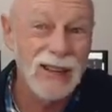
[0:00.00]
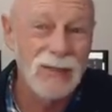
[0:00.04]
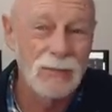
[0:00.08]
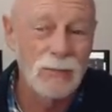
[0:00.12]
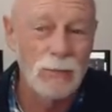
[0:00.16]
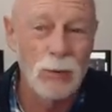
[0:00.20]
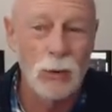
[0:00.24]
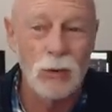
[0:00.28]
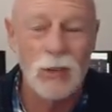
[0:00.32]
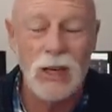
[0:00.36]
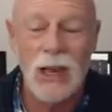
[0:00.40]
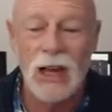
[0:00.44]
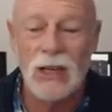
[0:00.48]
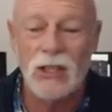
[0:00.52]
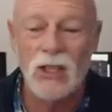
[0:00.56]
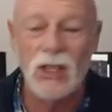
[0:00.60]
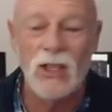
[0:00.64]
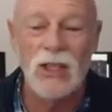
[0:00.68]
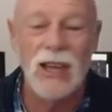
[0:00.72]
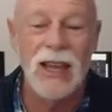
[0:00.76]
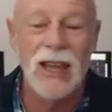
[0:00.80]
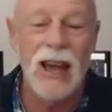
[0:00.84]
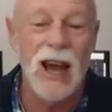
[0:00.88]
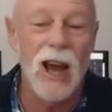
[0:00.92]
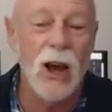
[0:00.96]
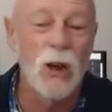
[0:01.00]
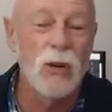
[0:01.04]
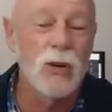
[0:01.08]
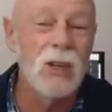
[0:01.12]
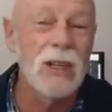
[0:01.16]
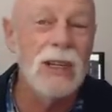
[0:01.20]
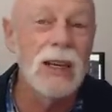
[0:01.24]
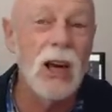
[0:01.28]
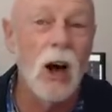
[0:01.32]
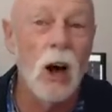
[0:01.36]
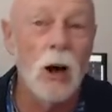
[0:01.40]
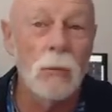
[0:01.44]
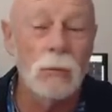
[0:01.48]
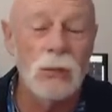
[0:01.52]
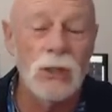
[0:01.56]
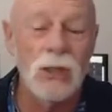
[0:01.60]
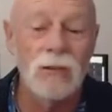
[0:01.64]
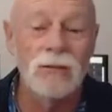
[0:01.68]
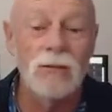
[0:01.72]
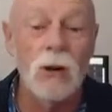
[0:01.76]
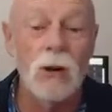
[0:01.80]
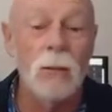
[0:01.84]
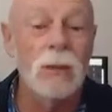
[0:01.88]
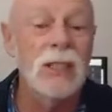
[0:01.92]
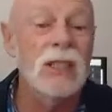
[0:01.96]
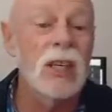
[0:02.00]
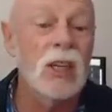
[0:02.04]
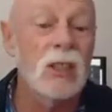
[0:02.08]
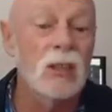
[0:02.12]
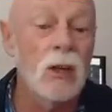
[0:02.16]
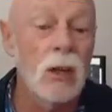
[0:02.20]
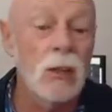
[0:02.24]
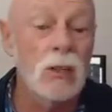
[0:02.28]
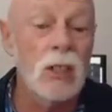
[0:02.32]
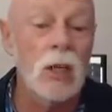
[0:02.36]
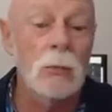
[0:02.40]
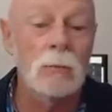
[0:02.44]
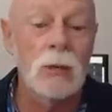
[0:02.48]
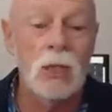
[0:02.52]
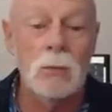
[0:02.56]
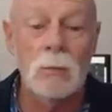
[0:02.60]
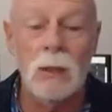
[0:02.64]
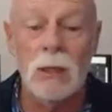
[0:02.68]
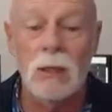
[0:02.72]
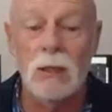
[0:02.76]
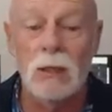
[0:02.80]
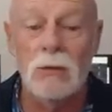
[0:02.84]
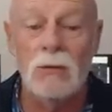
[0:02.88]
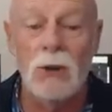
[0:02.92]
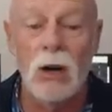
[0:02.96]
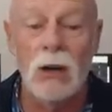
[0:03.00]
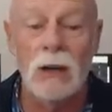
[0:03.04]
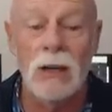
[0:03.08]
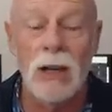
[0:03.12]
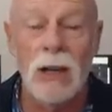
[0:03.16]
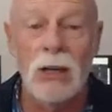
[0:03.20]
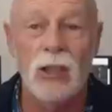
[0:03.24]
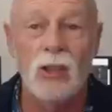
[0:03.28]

broadcast is the only option from a technology perspective right now.